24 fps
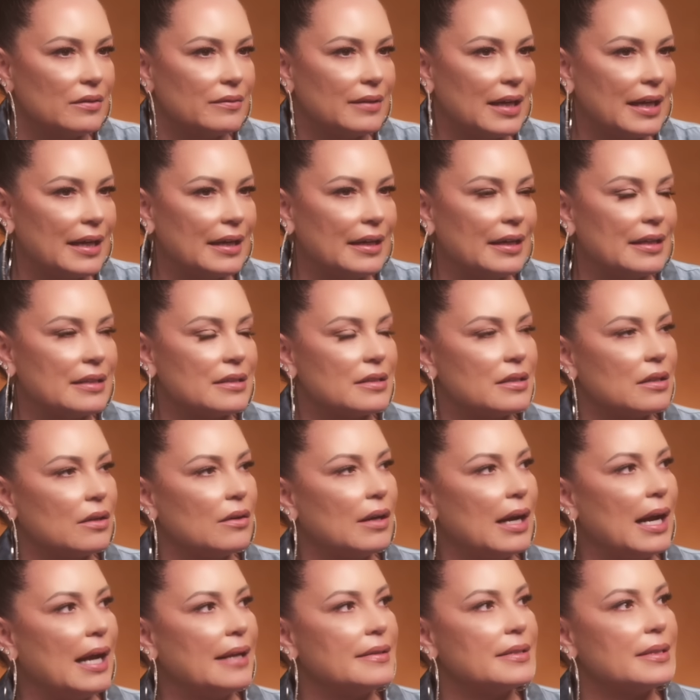right? And so mm-hmm. I
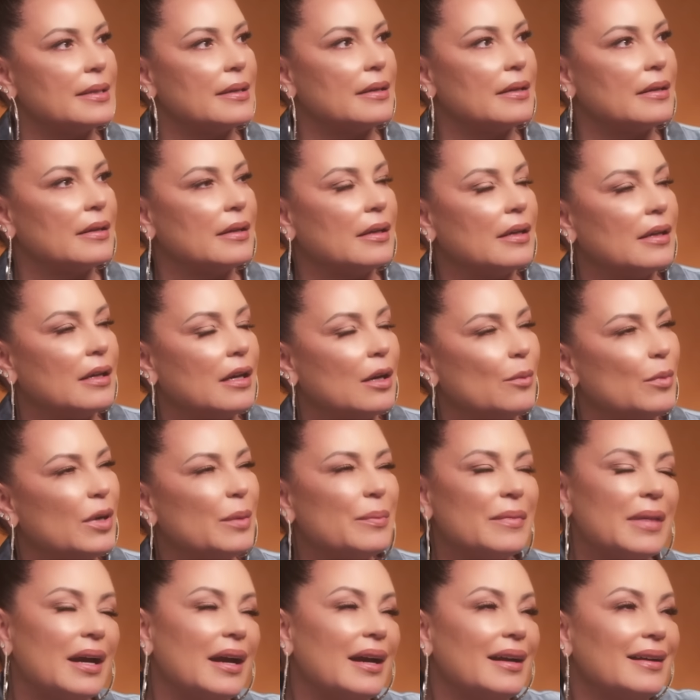had to,
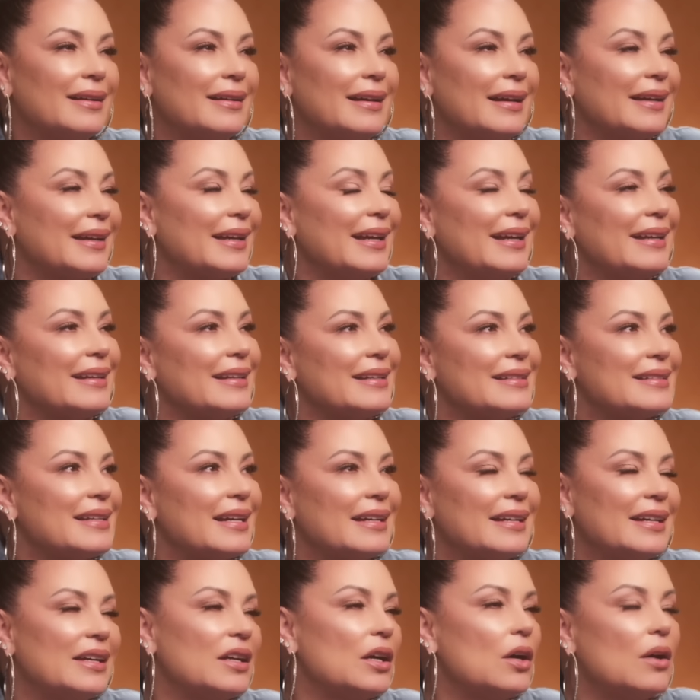but again, is that
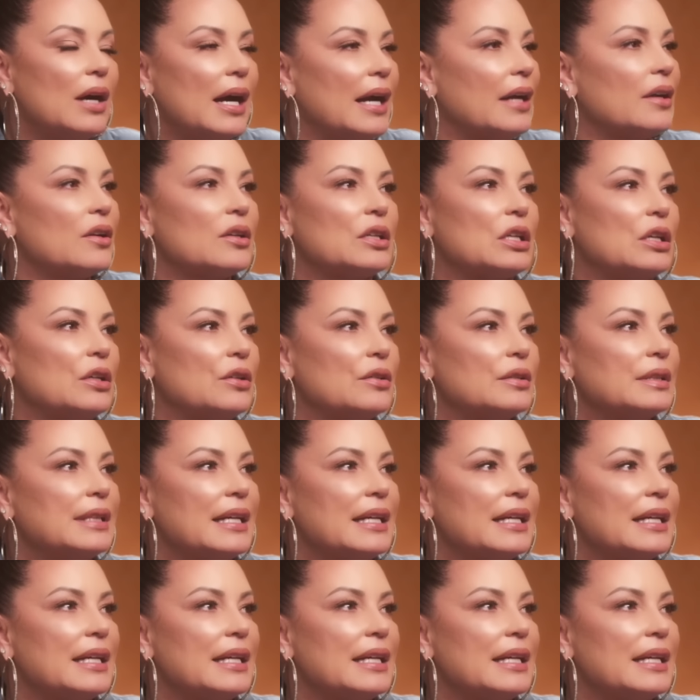ego? I don't know.